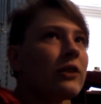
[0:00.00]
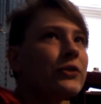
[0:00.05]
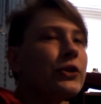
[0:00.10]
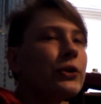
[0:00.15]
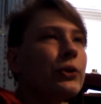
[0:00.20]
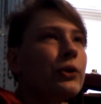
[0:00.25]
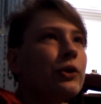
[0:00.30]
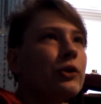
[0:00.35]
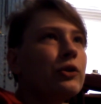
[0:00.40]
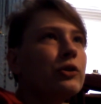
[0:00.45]

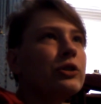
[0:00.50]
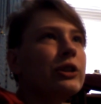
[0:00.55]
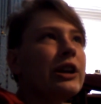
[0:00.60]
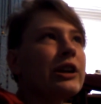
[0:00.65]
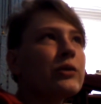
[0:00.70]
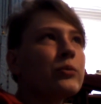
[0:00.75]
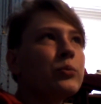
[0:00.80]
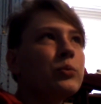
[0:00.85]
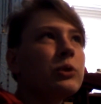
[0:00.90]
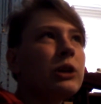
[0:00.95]
Like I
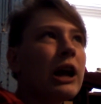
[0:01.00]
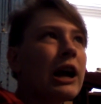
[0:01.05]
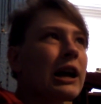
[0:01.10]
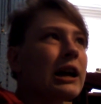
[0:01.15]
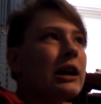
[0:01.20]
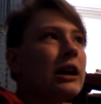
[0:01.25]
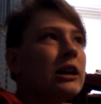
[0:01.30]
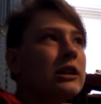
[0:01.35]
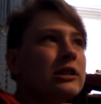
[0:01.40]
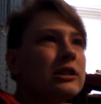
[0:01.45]
love the
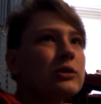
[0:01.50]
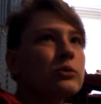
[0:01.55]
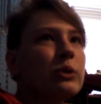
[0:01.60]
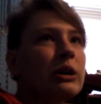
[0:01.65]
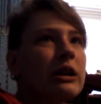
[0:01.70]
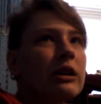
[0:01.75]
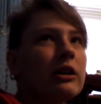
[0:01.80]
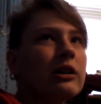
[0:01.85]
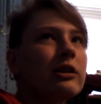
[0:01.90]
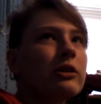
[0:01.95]
whole like
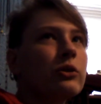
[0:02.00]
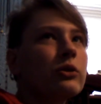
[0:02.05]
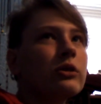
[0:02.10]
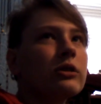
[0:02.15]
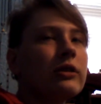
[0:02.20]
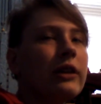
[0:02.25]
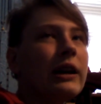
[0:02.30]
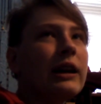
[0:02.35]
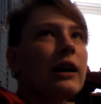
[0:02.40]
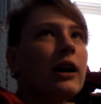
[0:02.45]
black
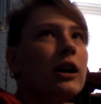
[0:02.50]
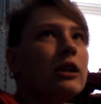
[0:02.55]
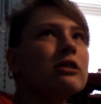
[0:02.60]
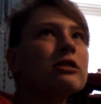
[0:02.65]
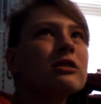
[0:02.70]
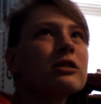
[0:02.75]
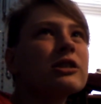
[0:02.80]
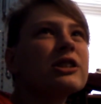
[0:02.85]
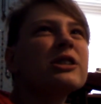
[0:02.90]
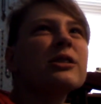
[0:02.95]

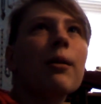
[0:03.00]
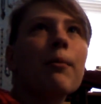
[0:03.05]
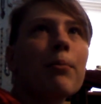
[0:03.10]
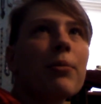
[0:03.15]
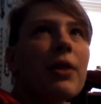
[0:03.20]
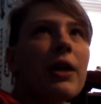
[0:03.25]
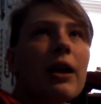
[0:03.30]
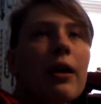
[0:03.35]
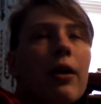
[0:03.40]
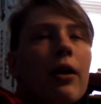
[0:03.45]
underwear or like
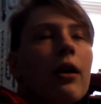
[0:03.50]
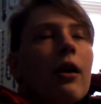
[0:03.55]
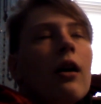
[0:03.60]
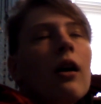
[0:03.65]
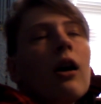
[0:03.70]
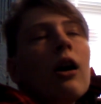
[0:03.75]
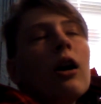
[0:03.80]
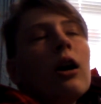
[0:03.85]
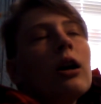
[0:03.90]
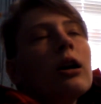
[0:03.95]
under
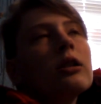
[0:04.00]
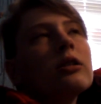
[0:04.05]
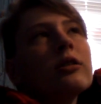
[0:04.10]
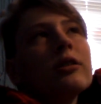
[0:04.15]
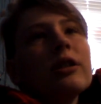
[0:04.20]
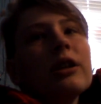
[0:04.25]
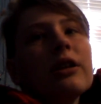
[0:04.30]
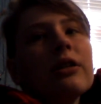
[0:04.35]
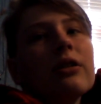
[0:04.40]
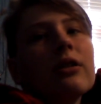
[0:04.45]
something